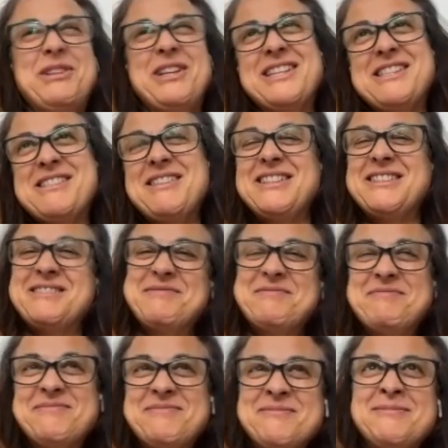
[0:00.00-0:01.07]
I guess like
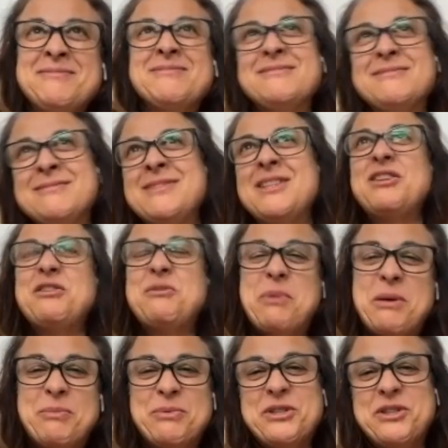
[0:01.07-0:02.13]
a lot of
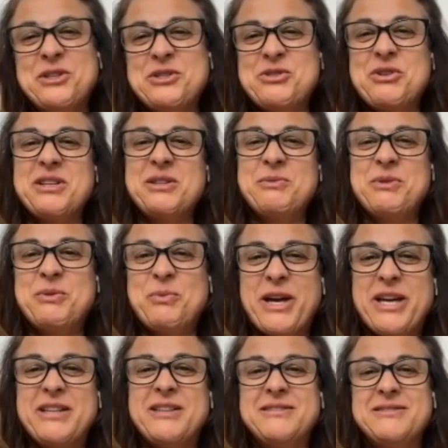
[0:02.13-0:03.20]
people, struggling with
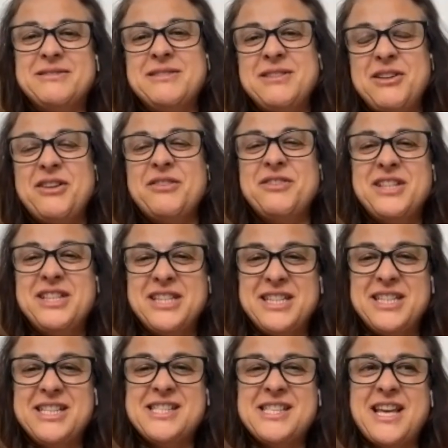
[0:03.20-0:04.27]
weight over
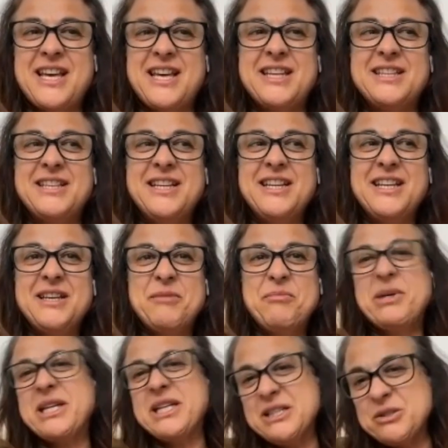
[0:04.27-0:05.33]
years and
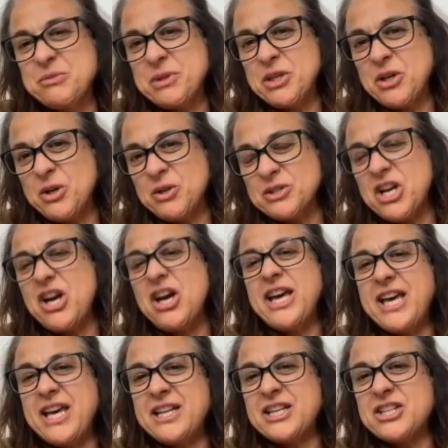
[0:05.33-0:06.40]
being a little bit older, I
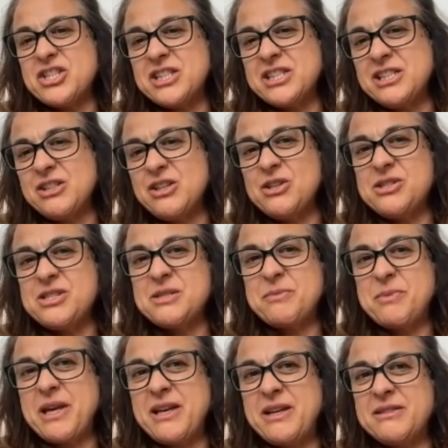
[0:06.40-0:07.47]
had actually lost
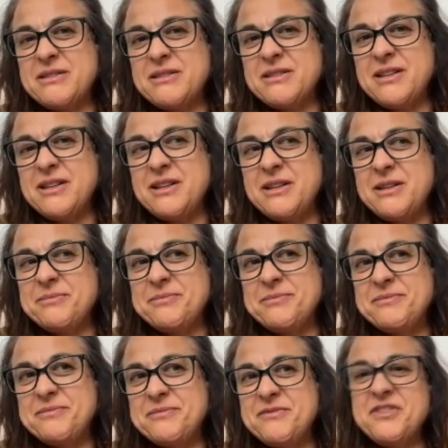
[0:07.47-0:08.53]
about
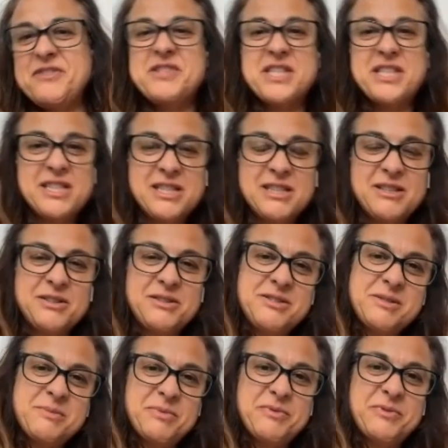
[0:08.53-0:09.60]
15
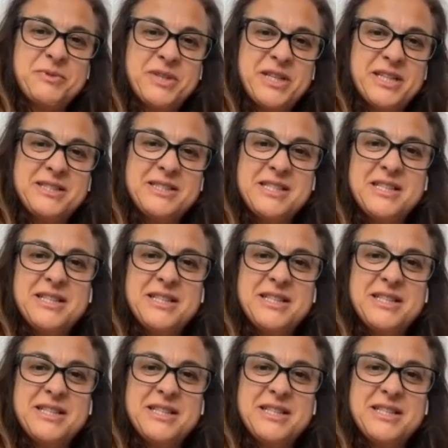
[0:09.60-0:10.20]
kilos beforehand.